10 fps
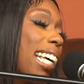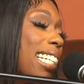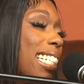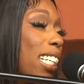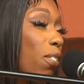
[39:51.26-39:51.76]

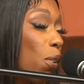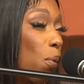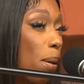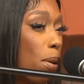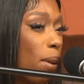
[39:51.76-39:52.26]
It's just for
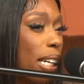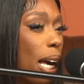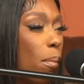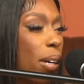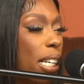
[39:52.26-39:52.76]
women right
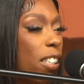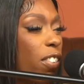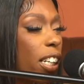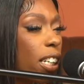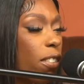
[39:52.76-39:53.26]
now, but it's a
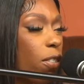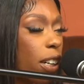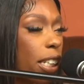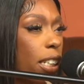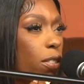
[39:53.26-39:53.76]

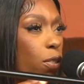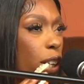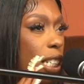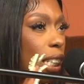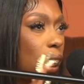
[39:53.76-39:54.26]
very
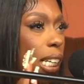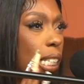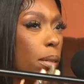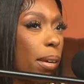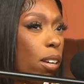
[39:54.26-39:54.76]
fresh, clean
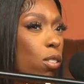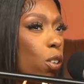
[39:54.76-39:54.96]
smell.